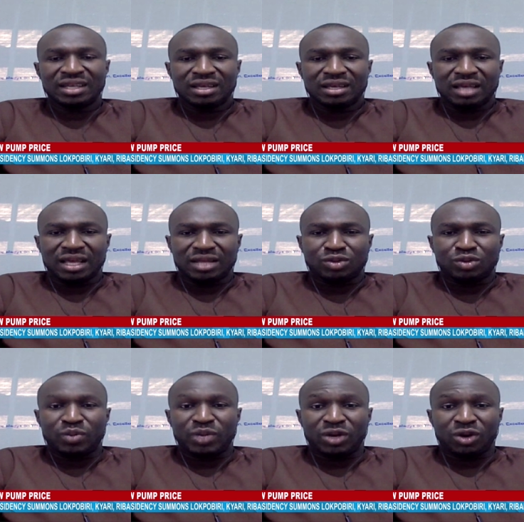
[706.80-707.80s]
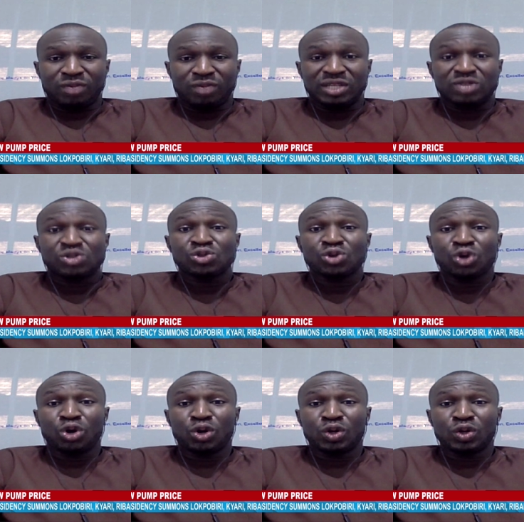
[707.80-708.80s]
Uh, to become the
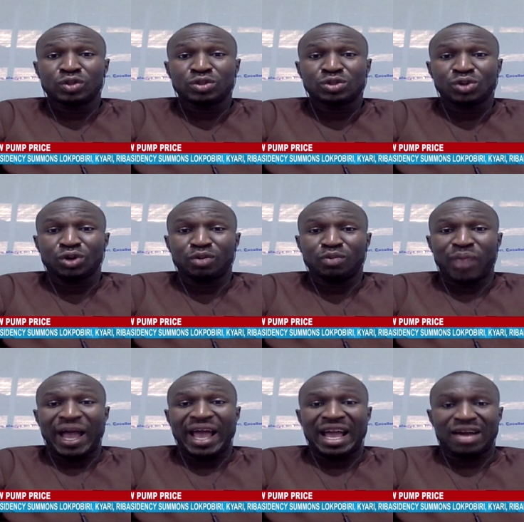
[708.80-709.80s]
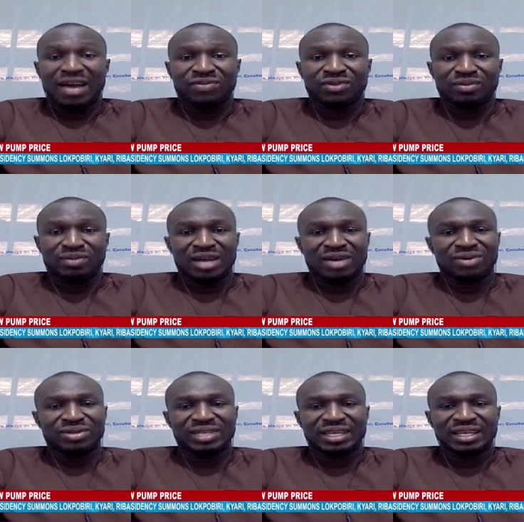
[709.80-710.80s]
sole sole buyer from
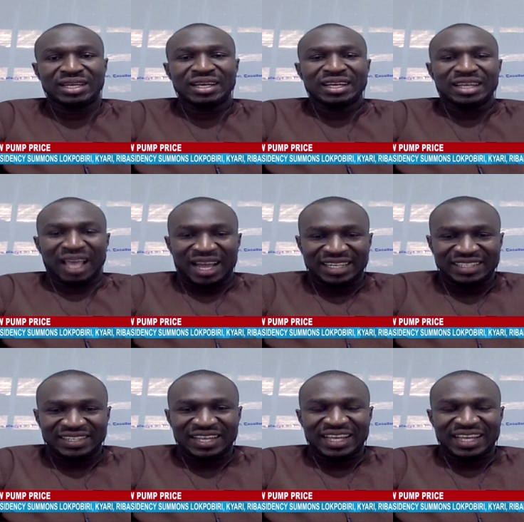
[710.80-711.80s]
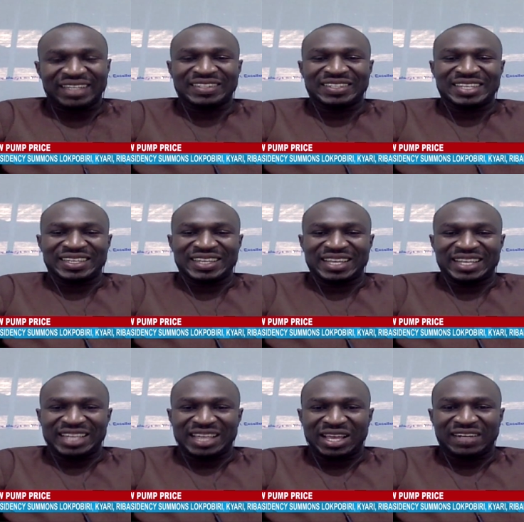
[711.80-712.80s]
Dangote, and uh, they, they,
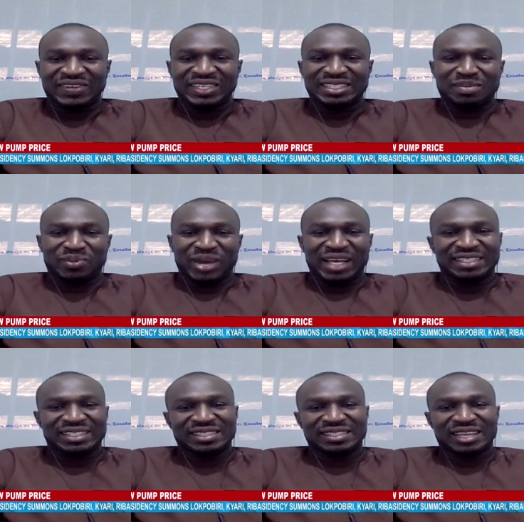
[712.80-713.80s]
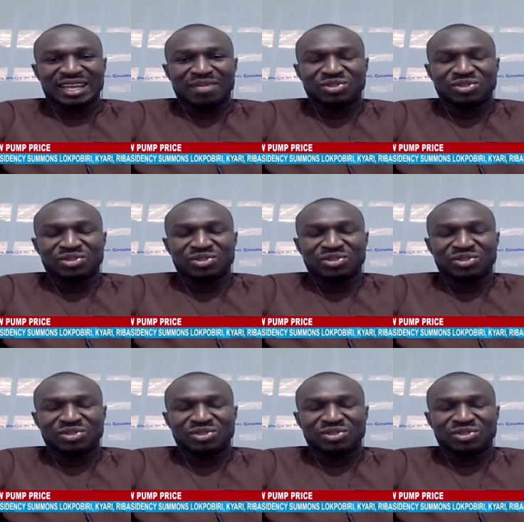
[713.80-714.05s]
they increase the price this time.